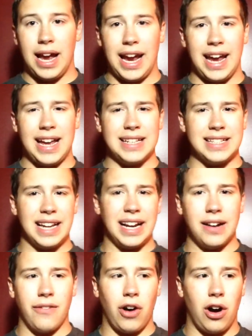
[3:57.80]
And
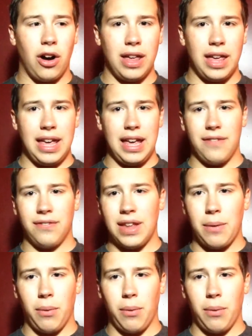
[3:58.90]
second of all, if they